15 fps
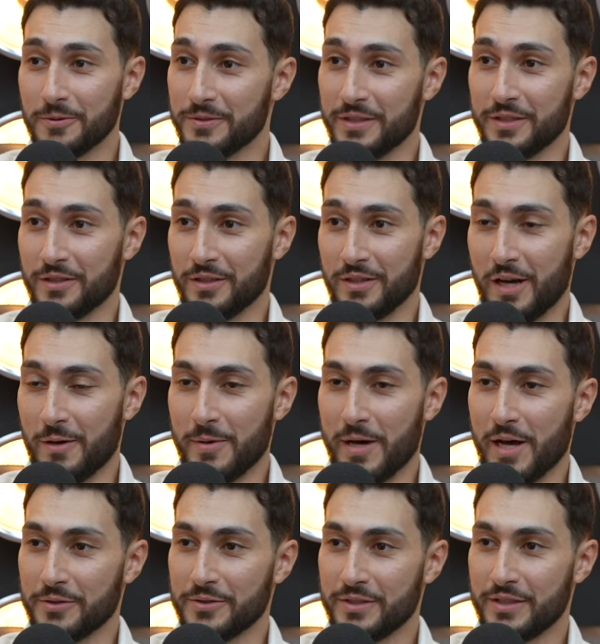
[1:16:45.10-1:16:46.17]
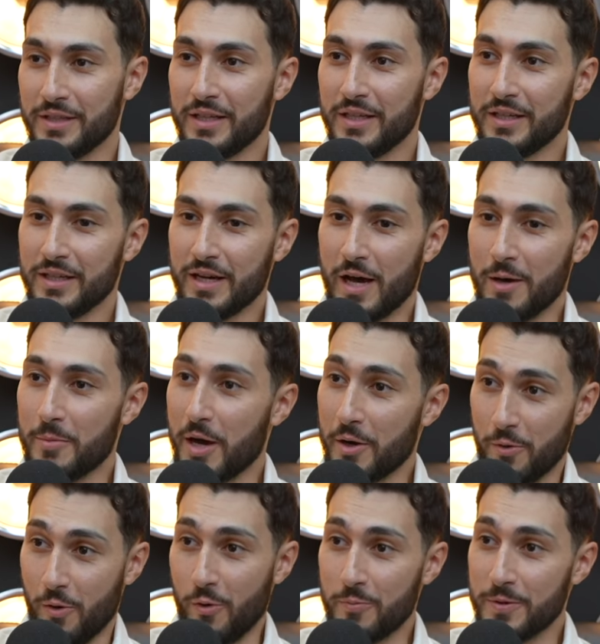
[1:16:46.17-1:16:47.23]
deal about about
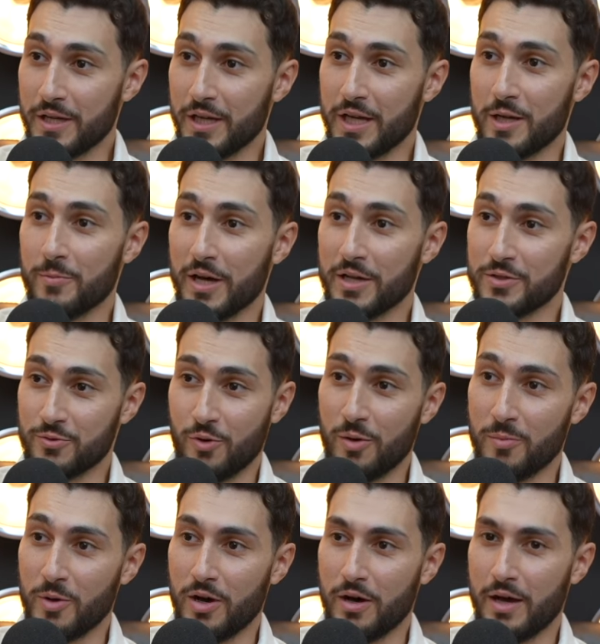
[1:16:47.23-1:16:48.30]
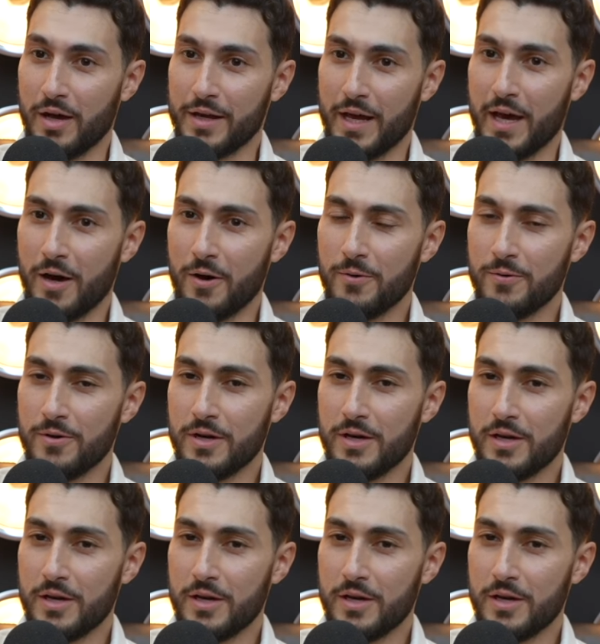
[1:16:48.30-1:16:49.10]
coping and about trauma and how